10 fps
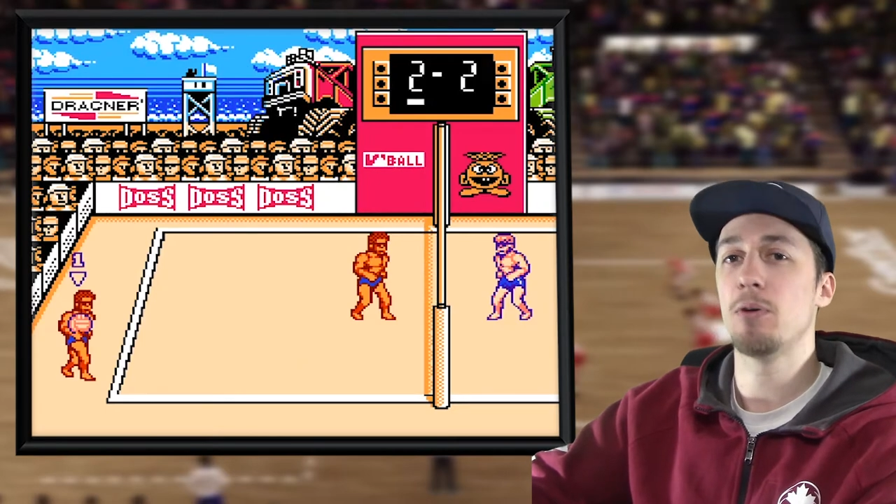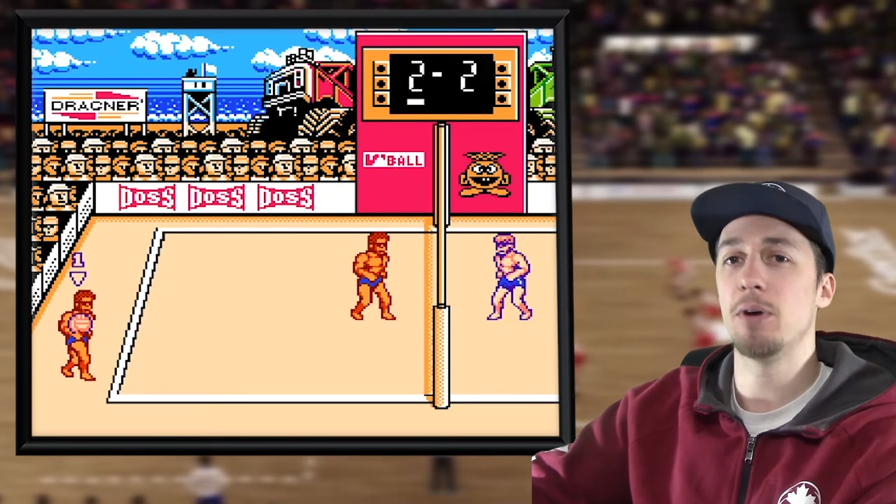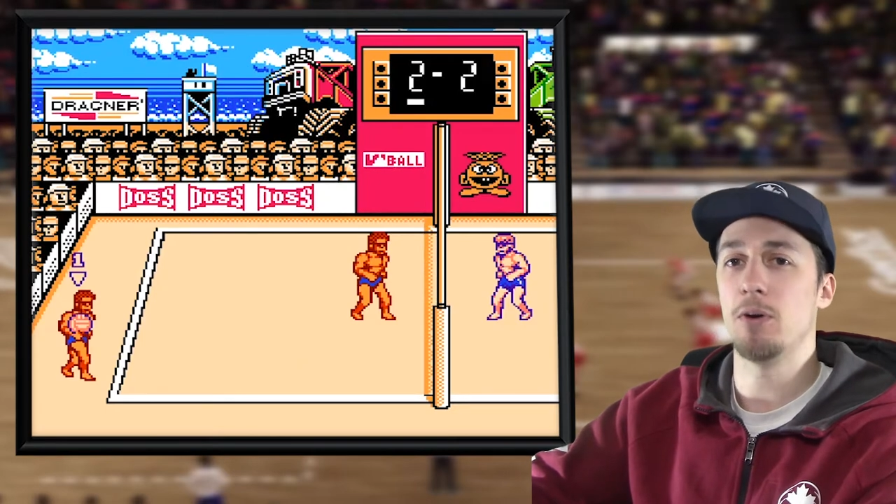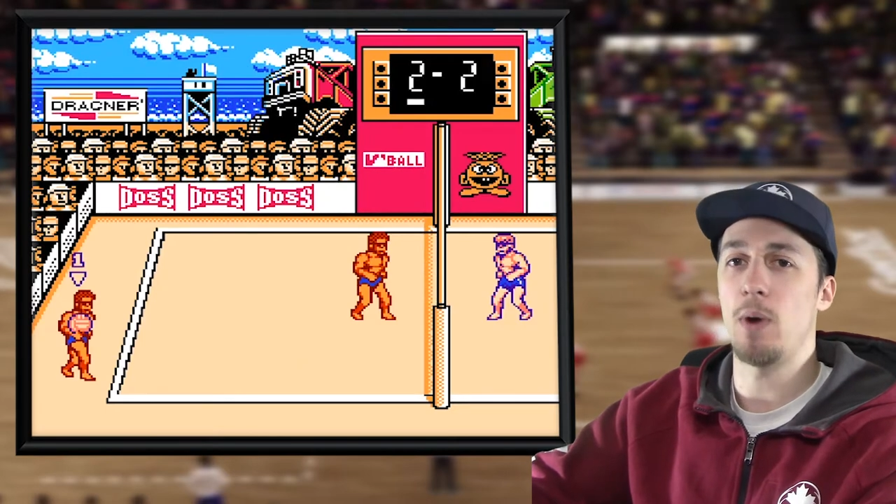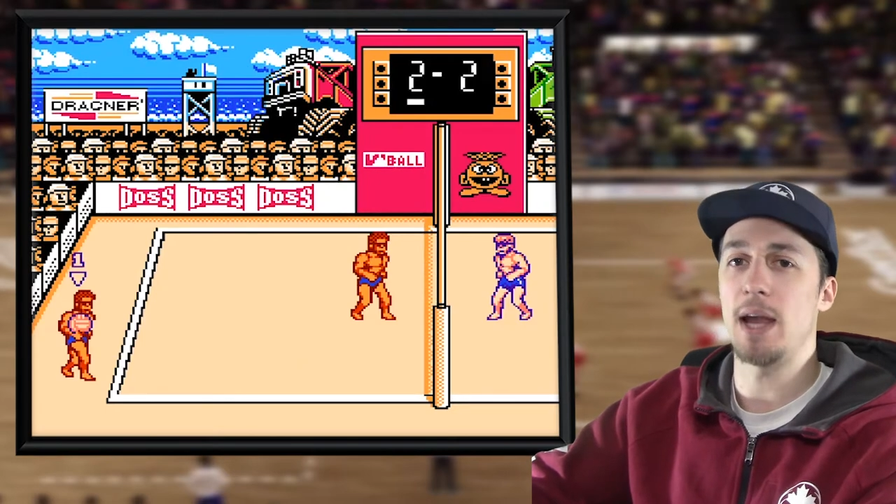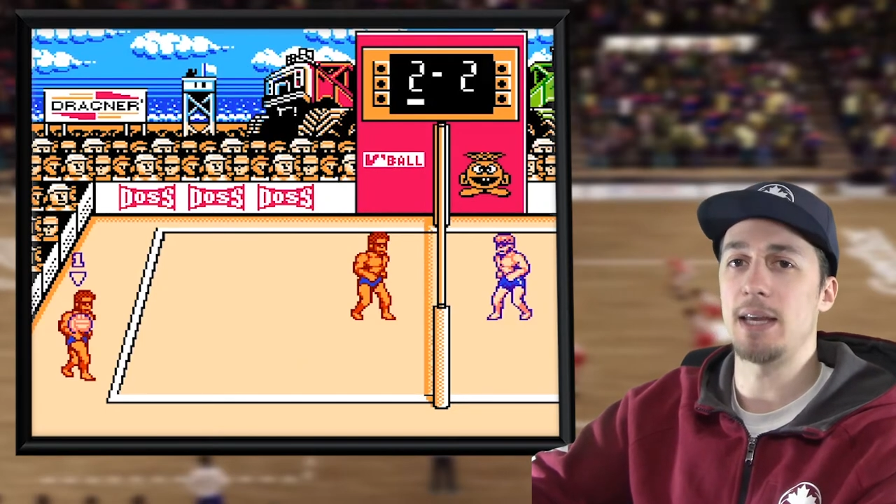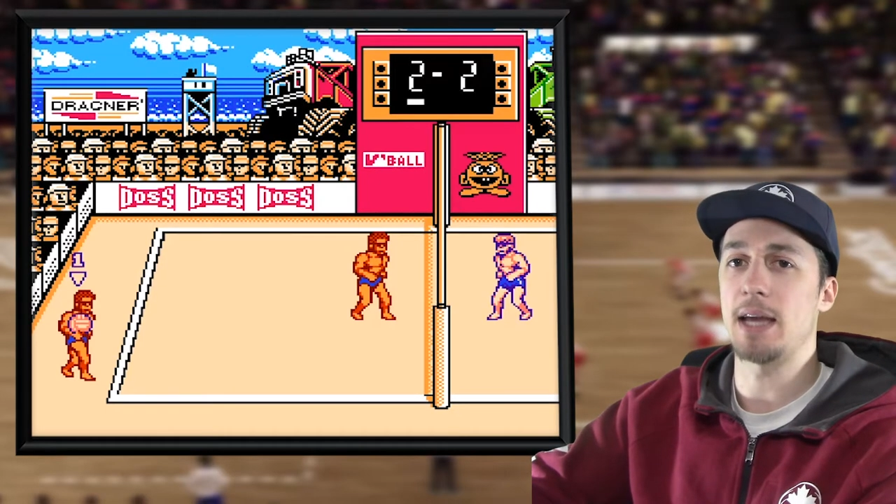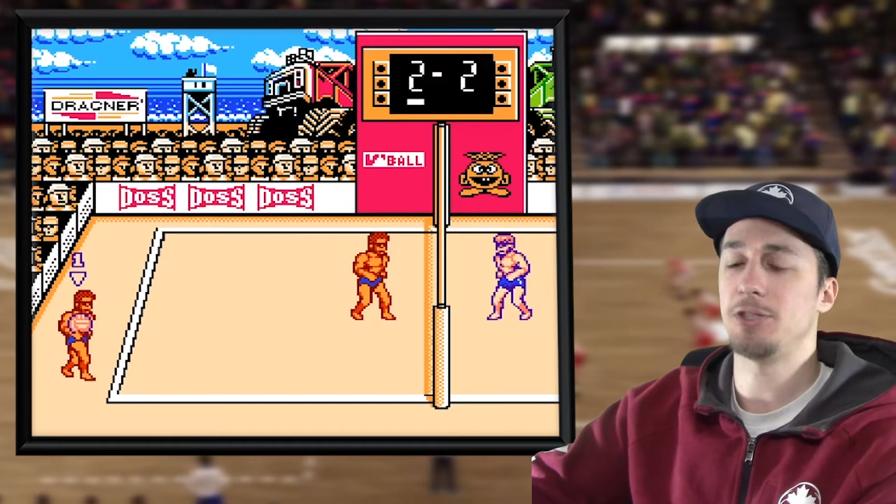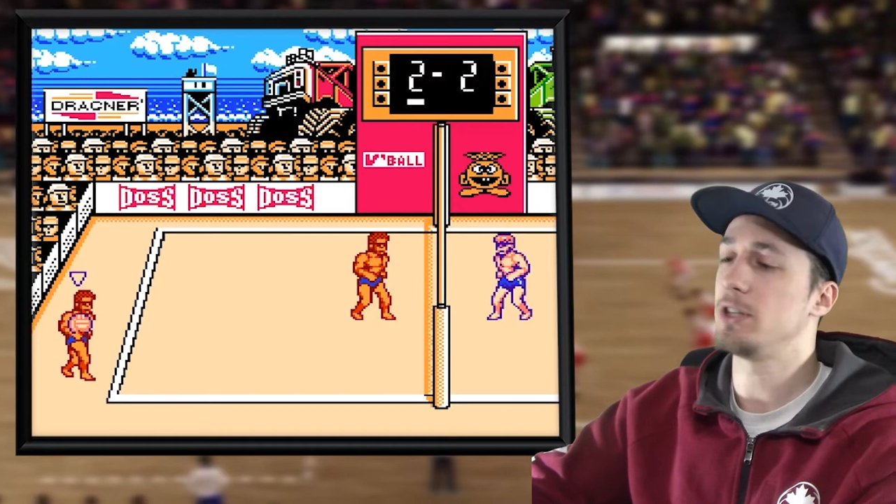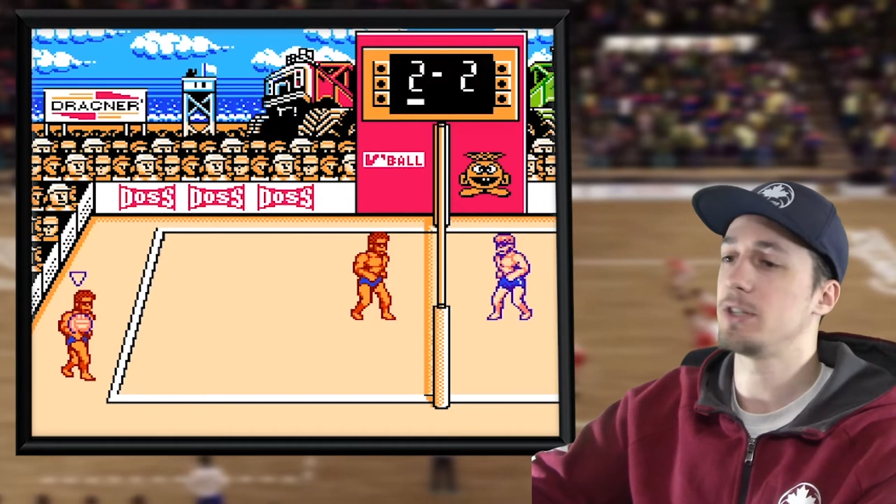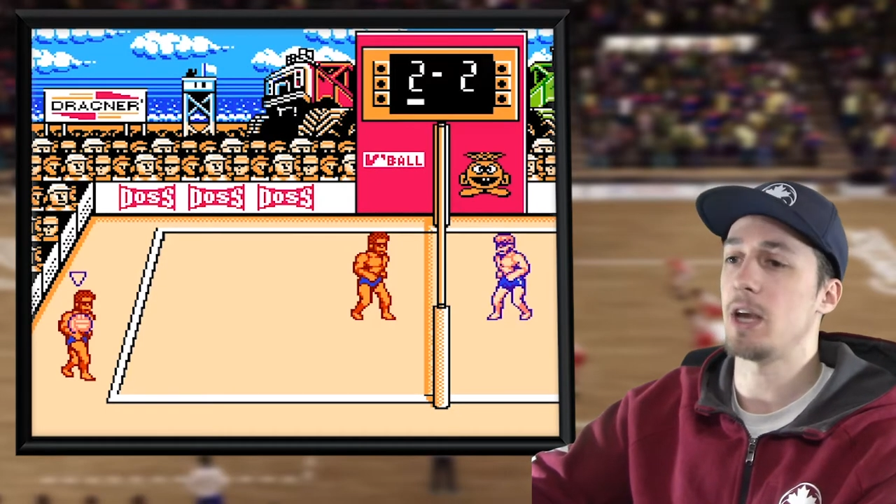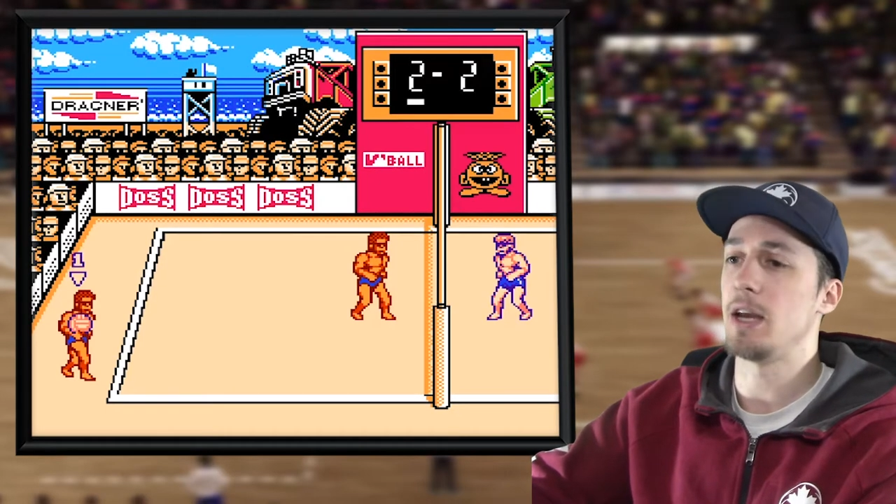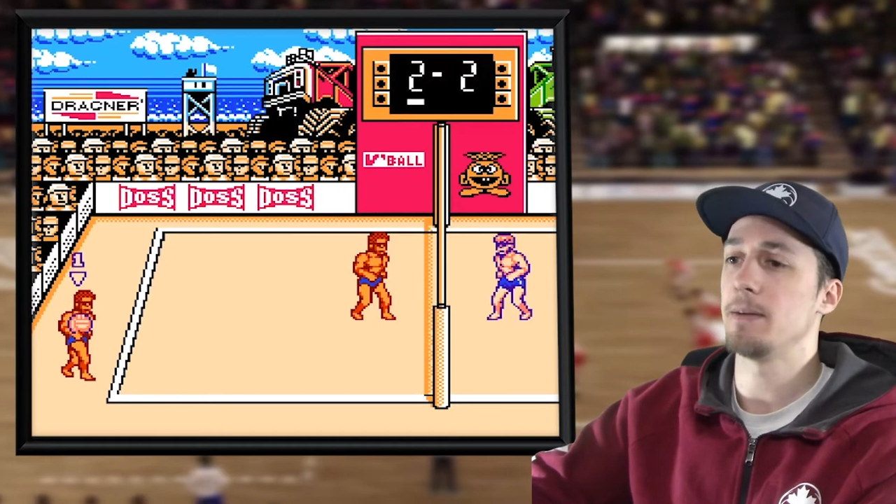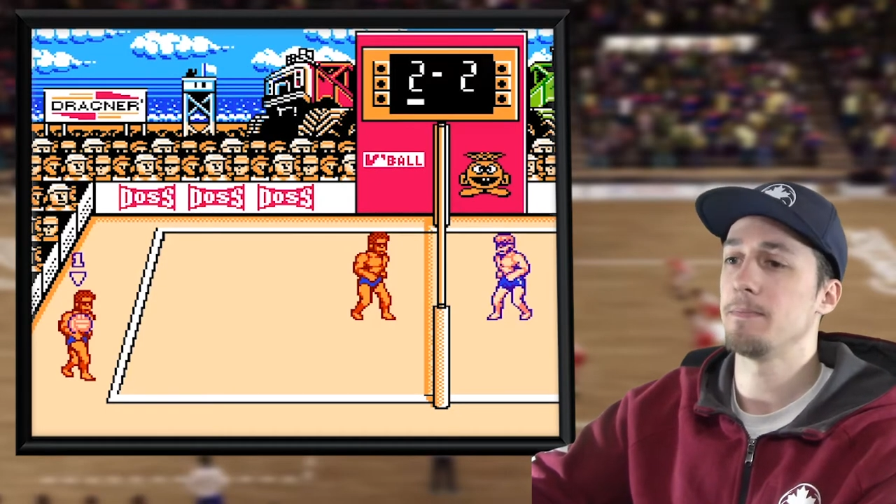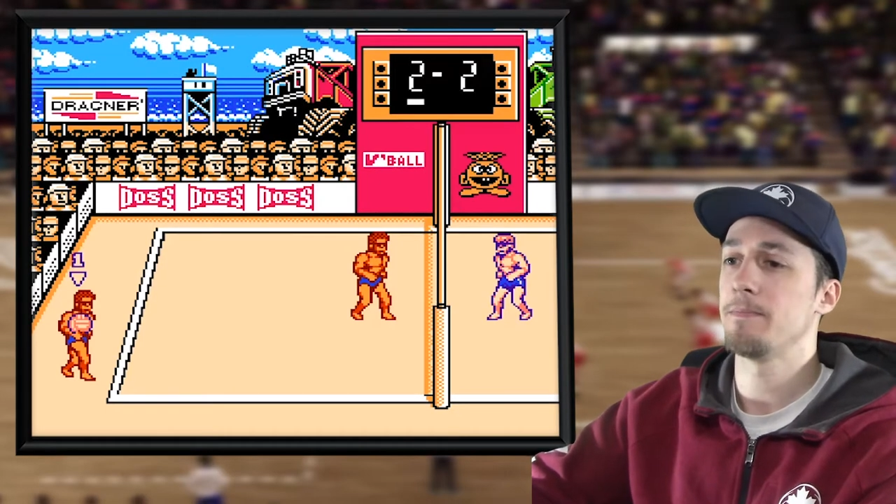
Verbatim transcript: one away yet, just saying.